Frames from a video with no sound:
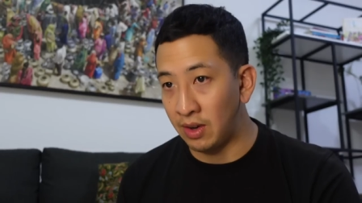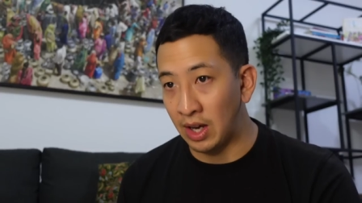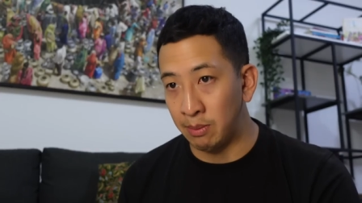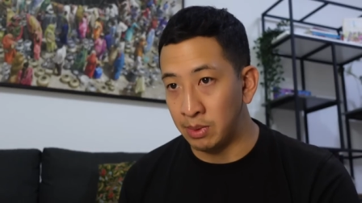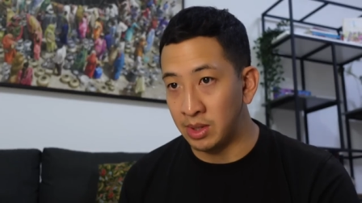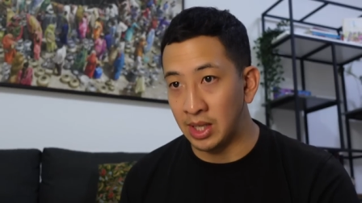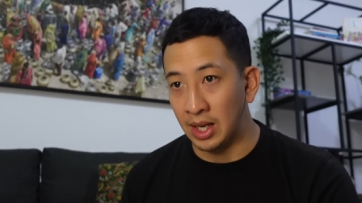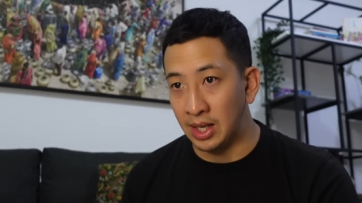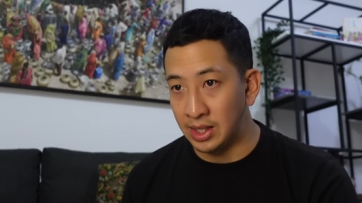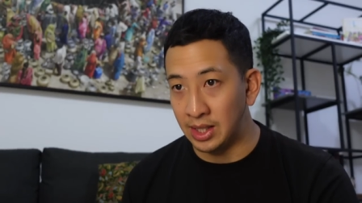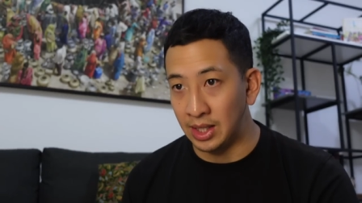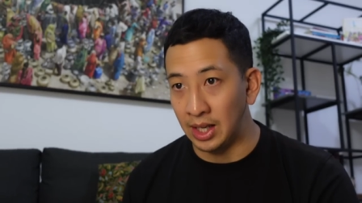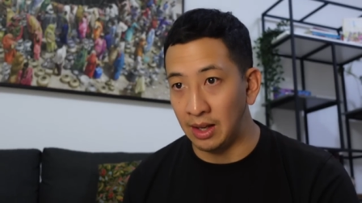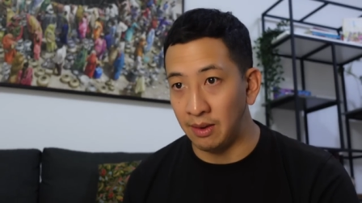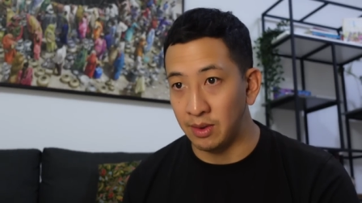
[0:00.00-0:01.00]
have had
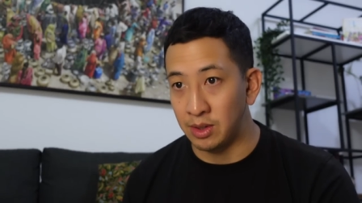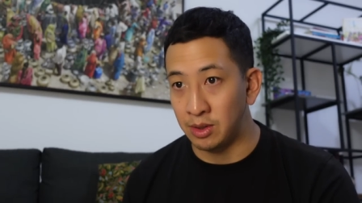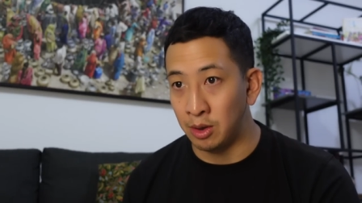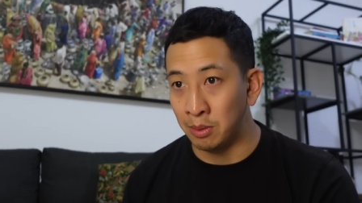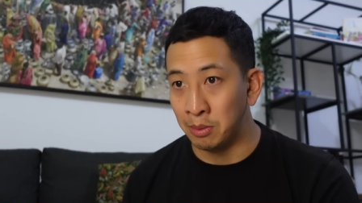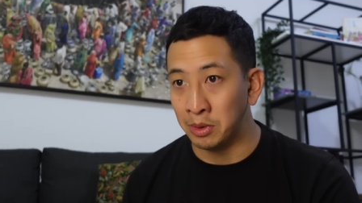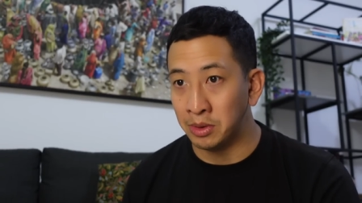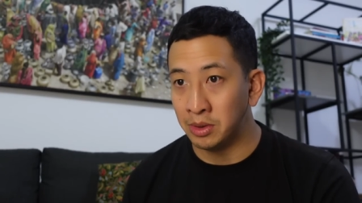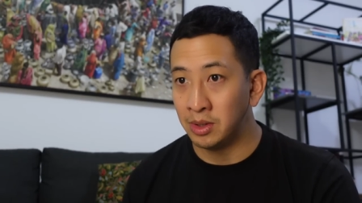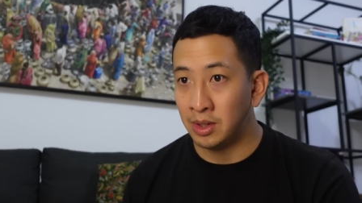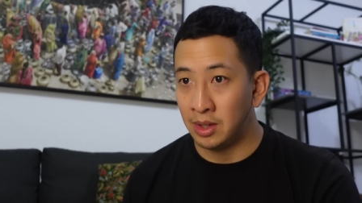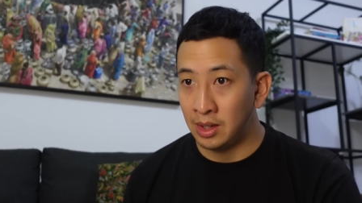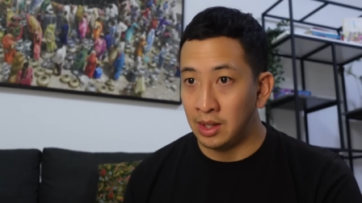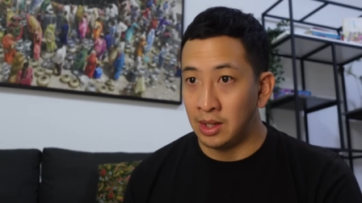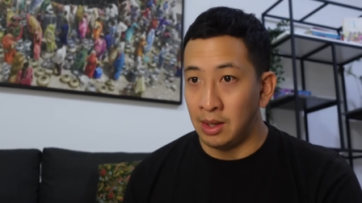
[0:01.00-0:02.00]
maternity leave as normal.
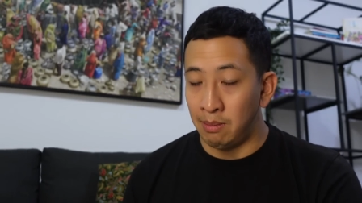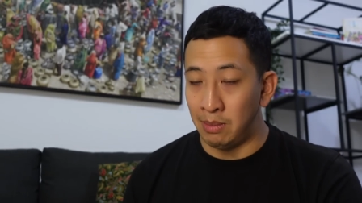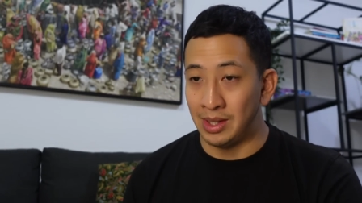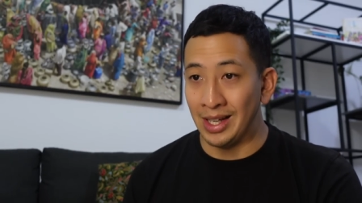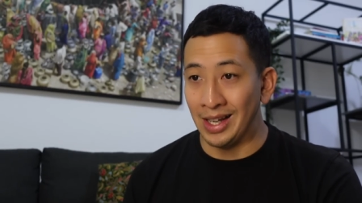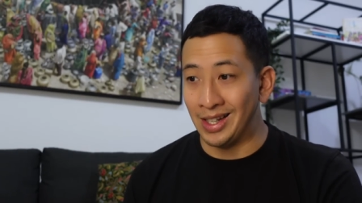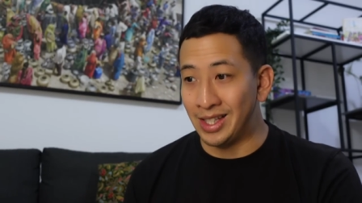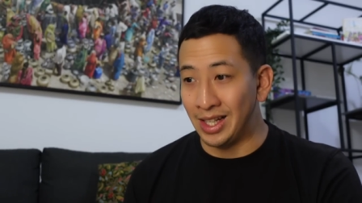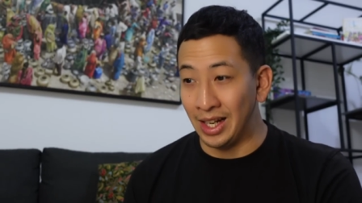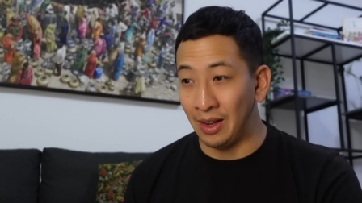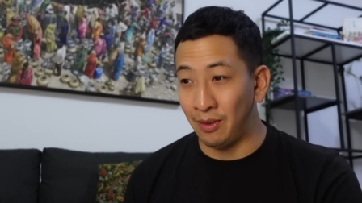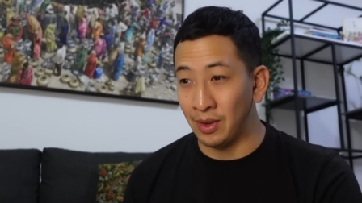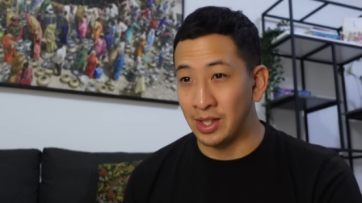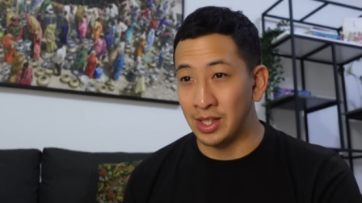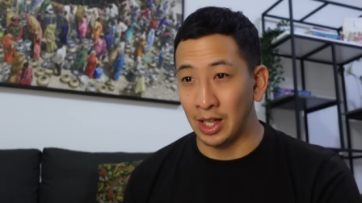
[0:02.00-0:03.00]
Maternity yeah.
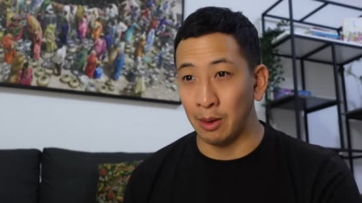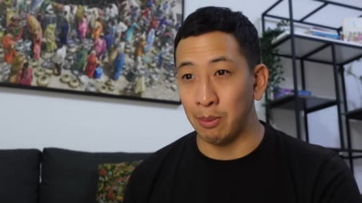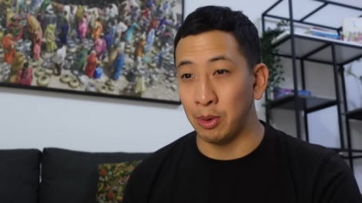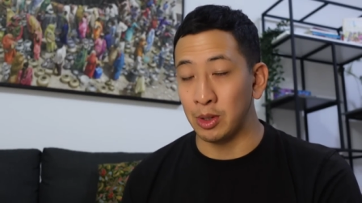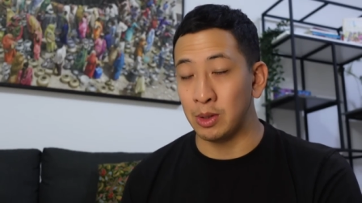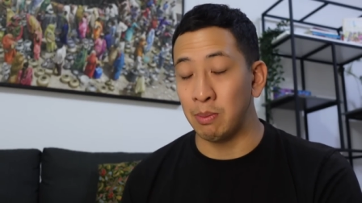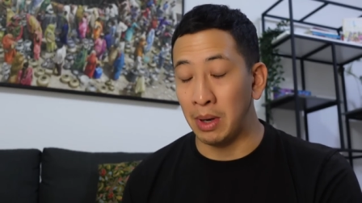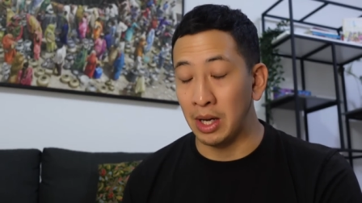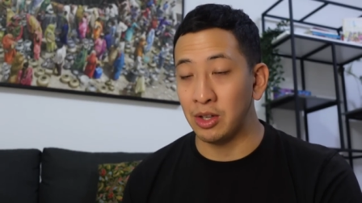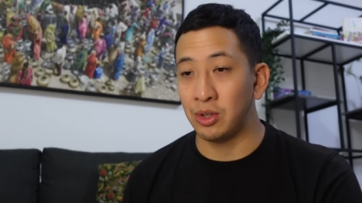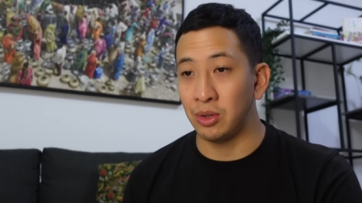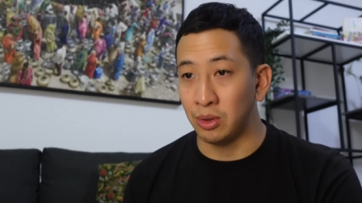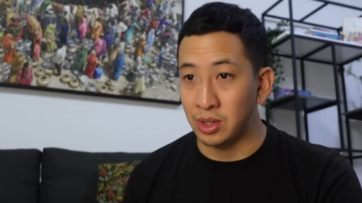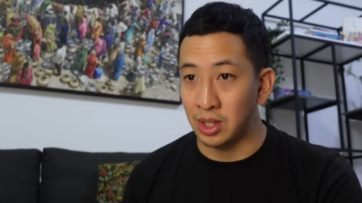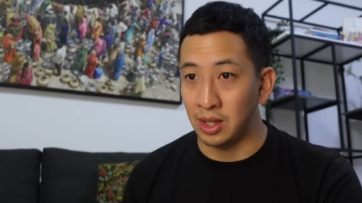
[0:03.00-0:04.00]
leave in Singapore is much
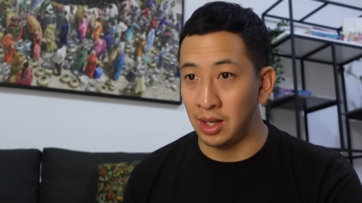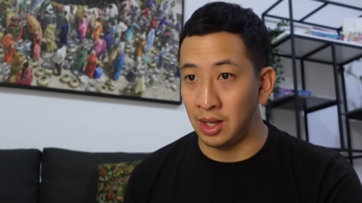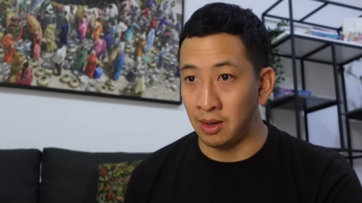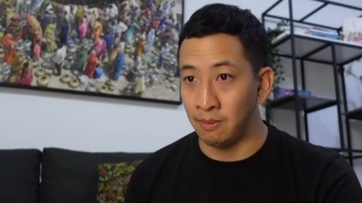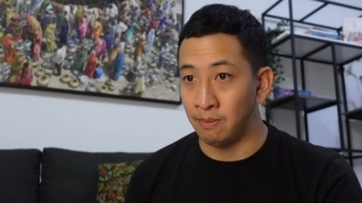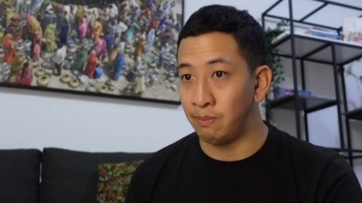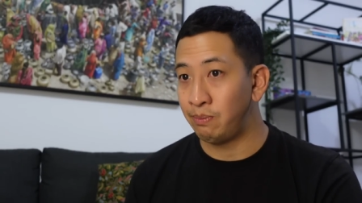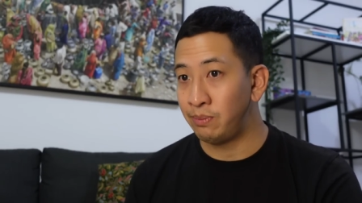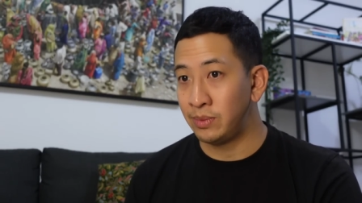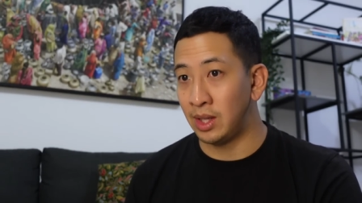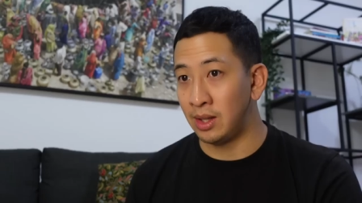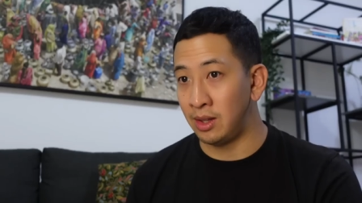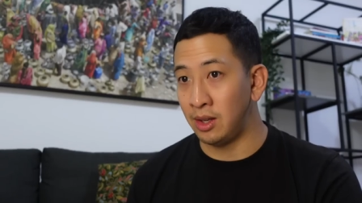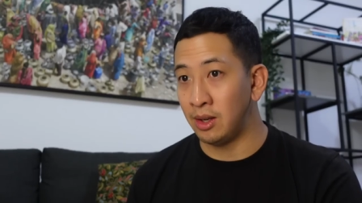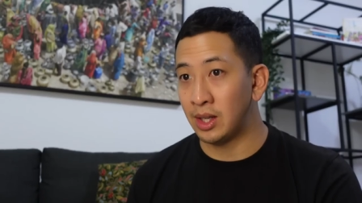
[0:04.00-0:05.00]
shorter than in
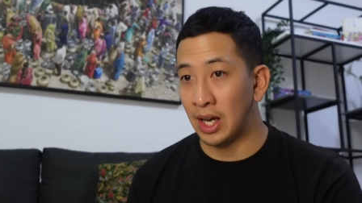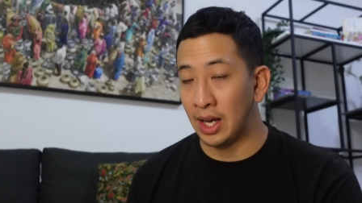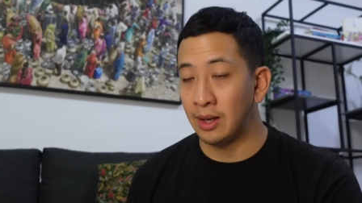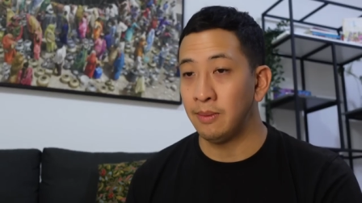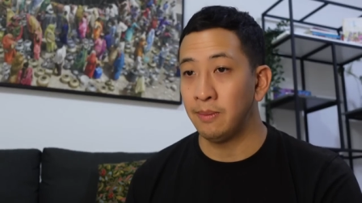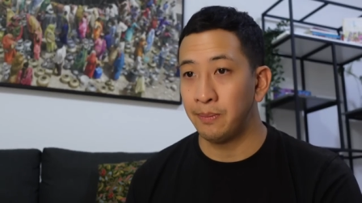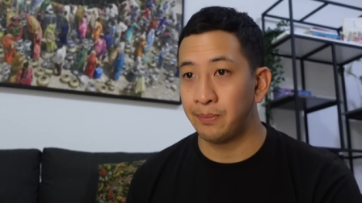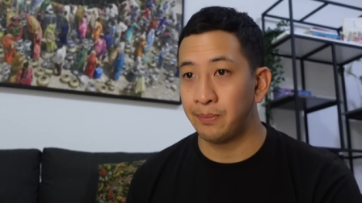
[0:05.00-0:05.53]
in the U K,